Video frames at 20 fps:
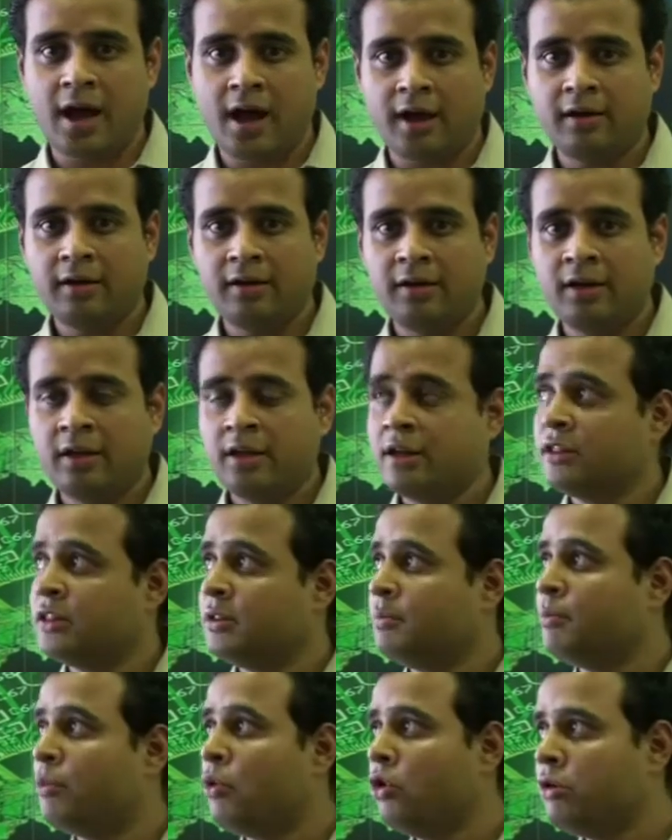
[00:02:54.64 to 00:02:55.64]
are
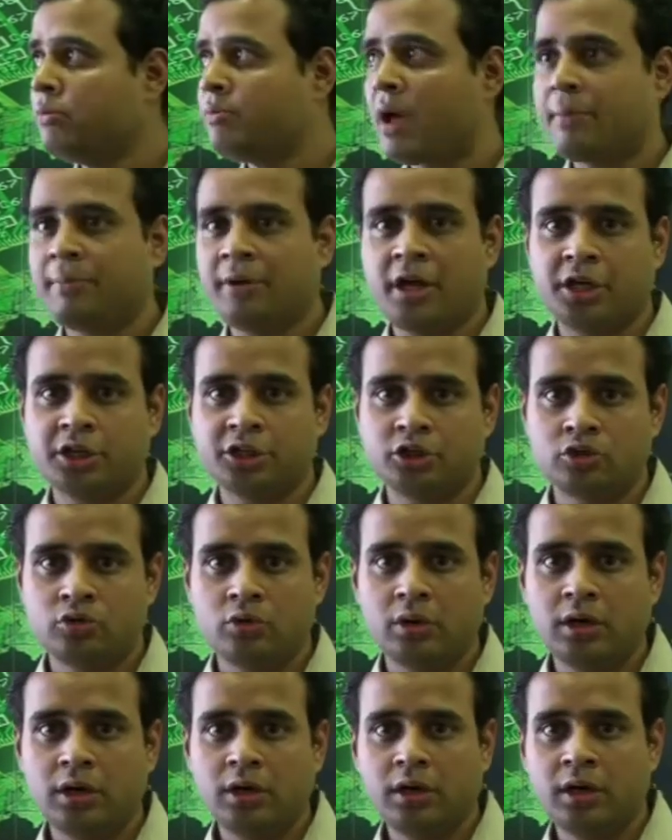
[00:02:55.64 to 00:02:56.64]
the port mapping
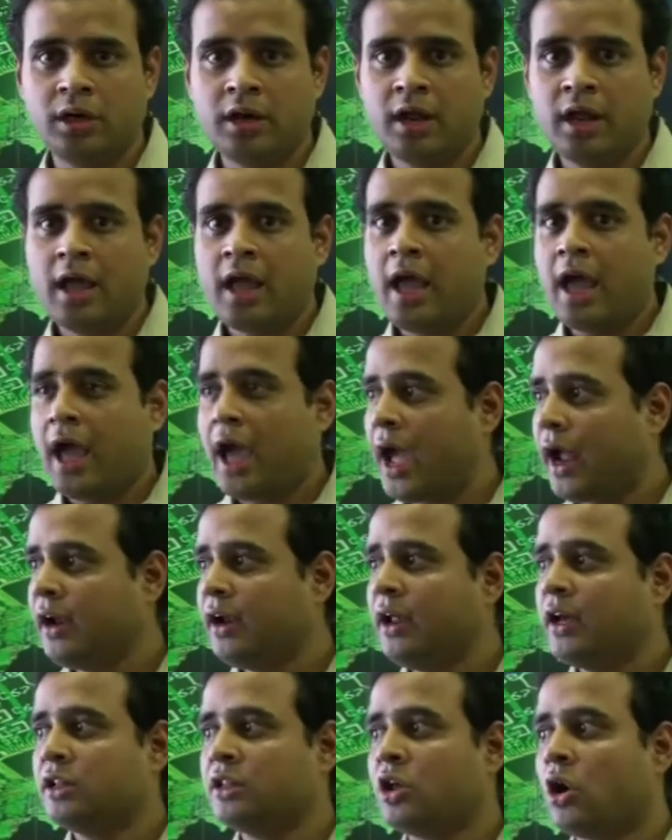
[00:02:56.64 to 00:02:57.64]
controller
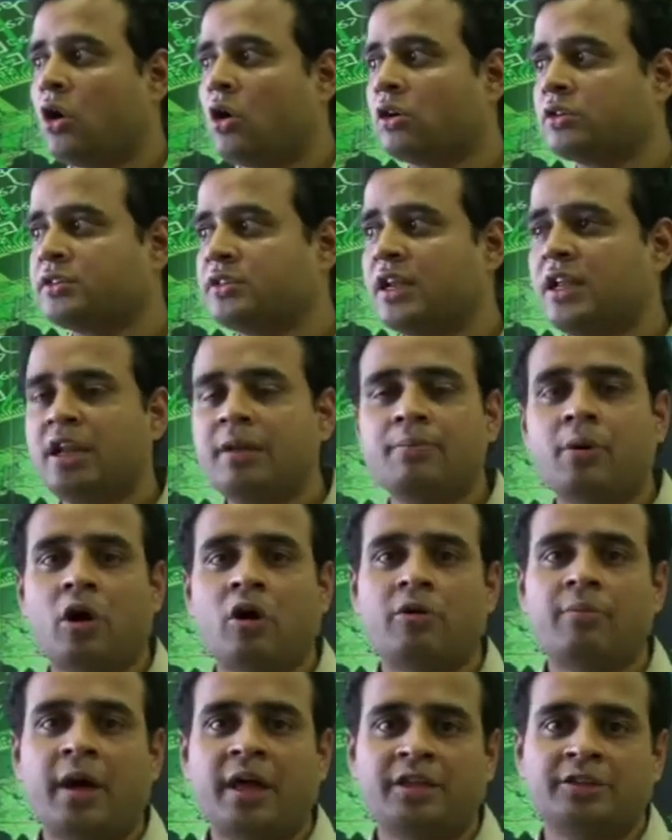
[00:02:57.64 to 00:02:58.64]
and the auxiliary
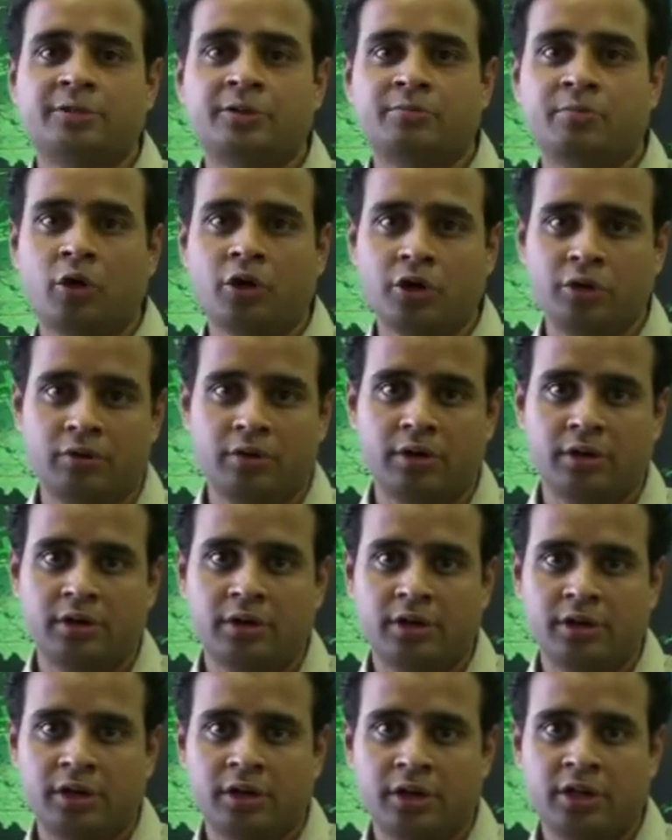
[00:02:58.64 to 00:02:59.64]
power management module.
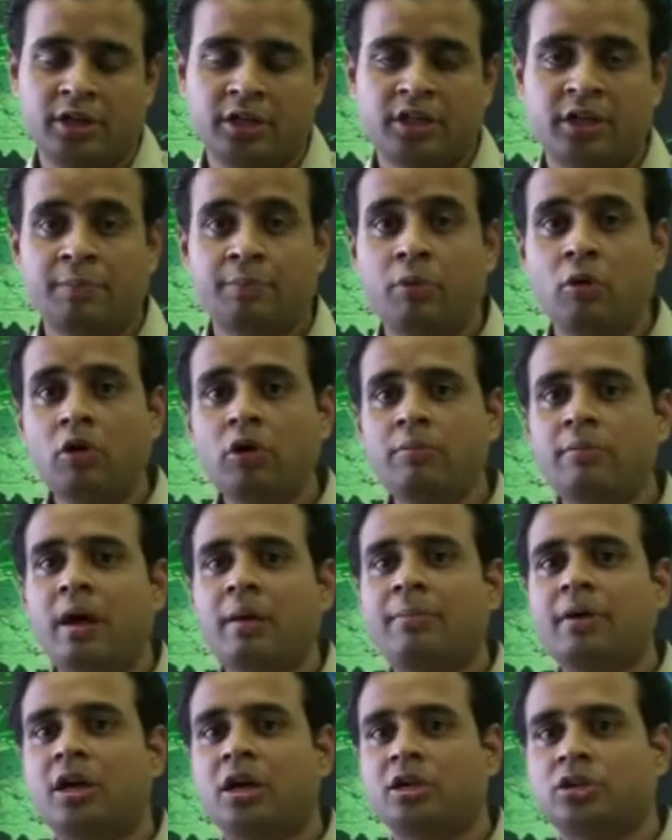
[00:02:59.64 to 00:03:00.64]
The port
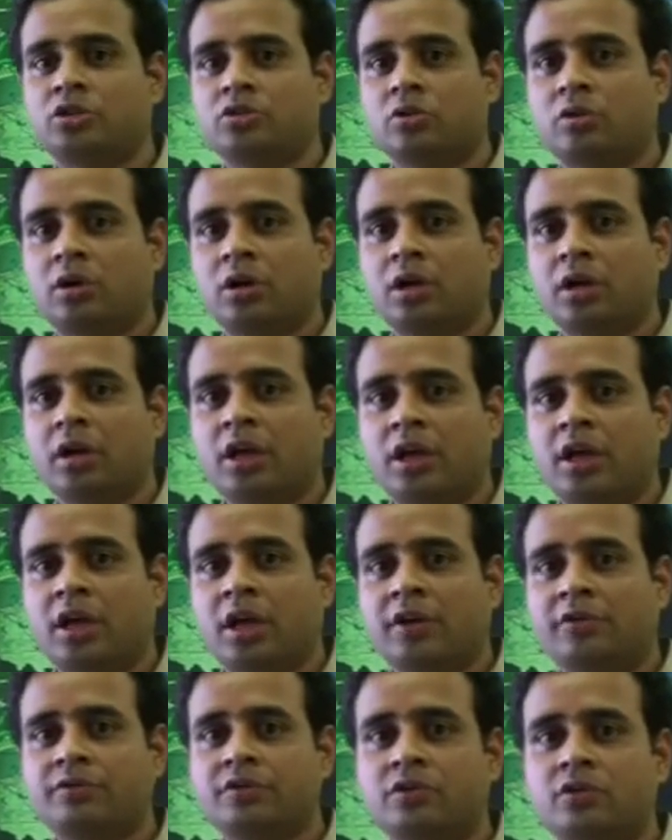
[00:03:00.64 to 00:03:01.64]
mapping controller
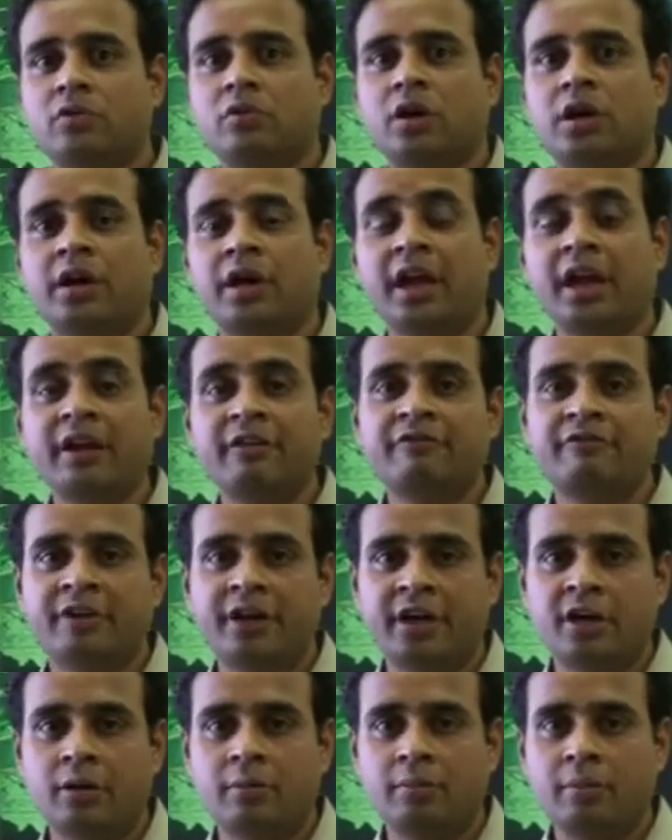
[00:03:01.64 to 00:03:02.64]
gives you a great
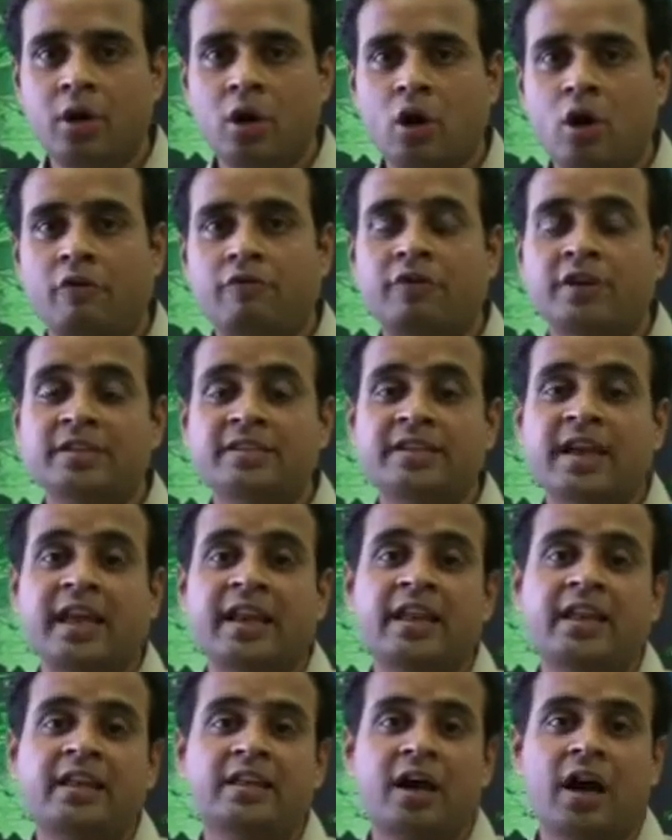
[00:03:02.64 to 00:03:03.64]
freedom of
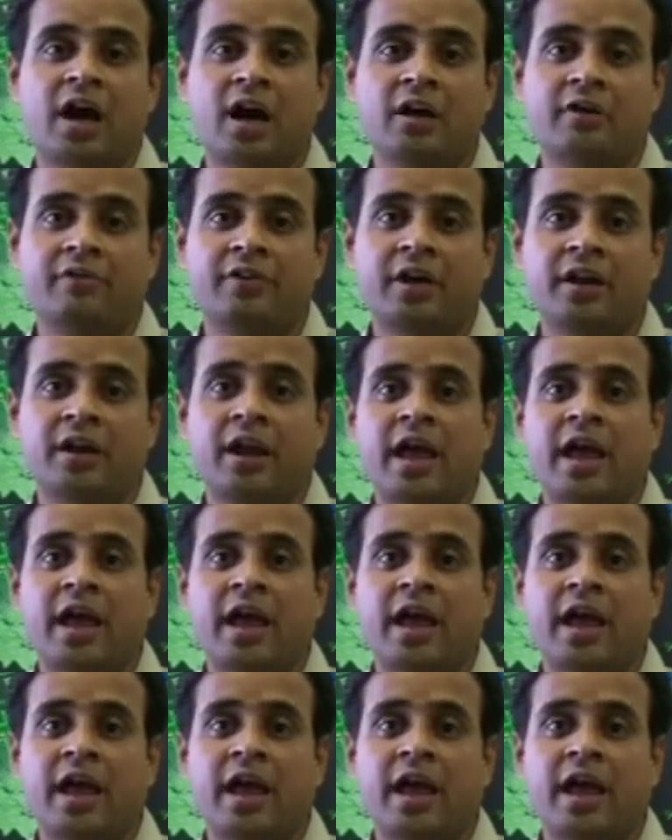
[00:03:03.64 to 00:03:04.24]
designing the hardware